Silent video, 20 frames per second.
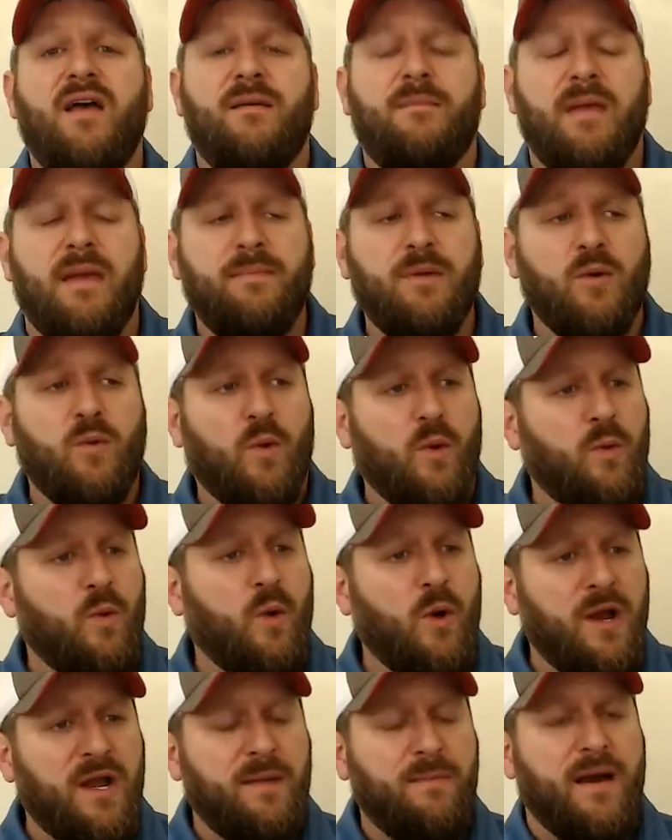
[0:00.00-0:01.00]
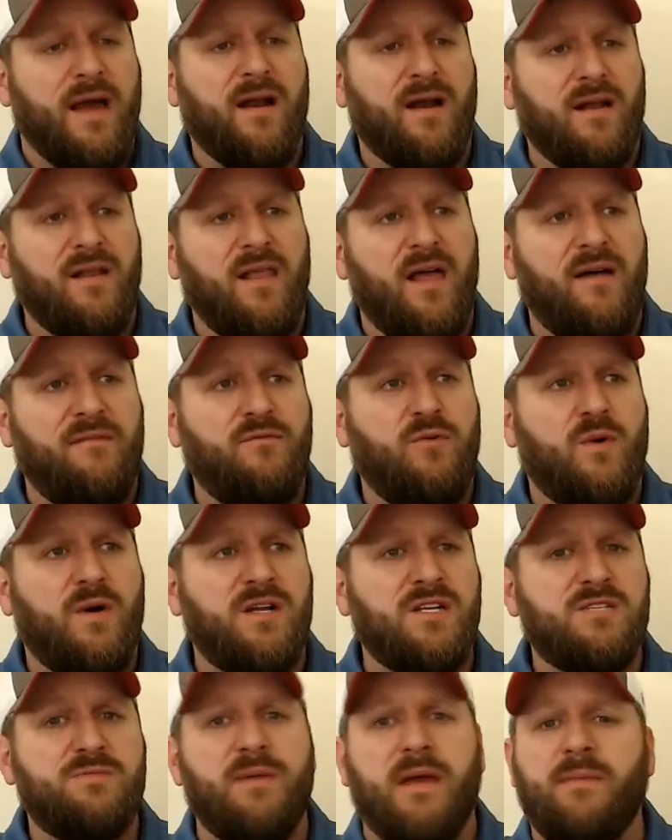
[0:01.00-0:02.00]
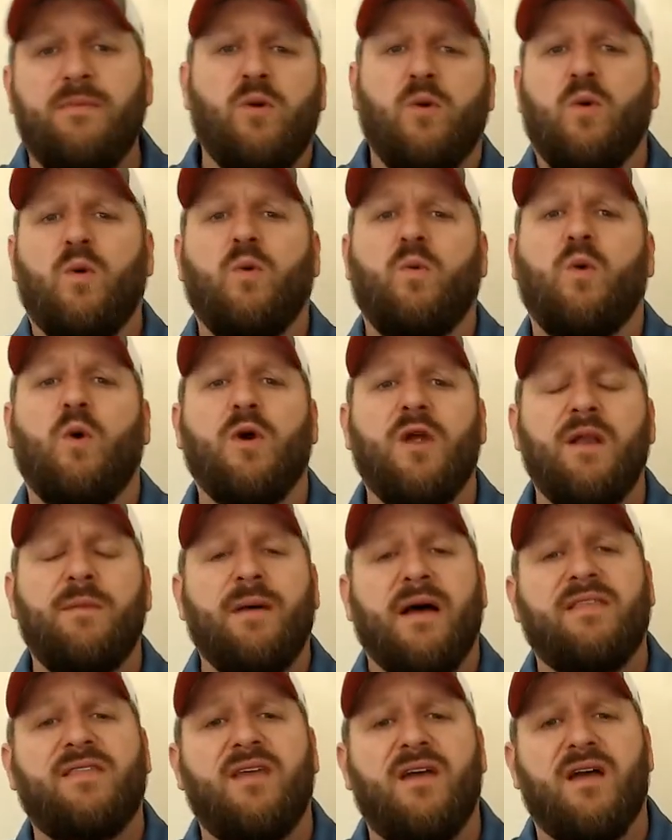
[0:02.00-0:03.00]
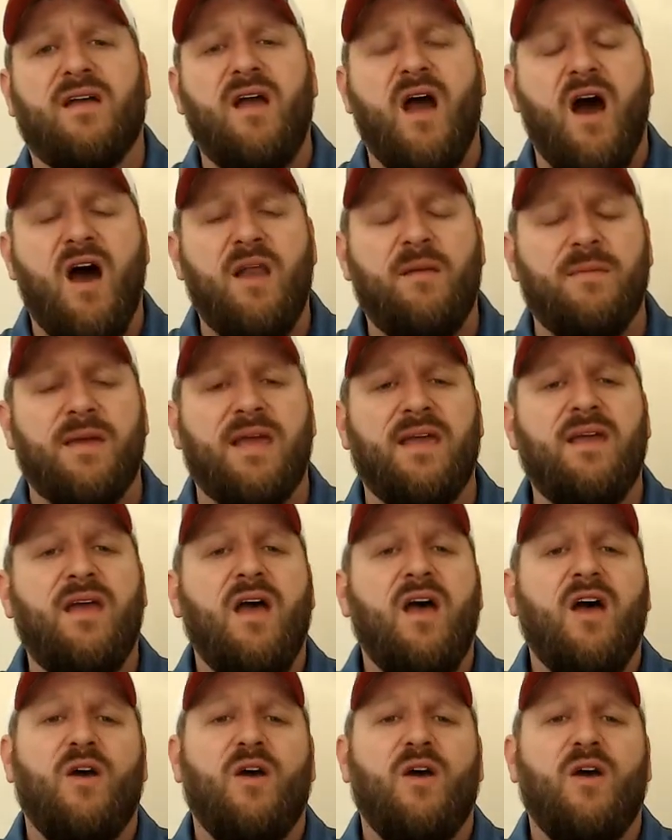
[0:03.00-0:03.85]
Maybe we're worried about our loved ones. Maybe we're worried about the economy.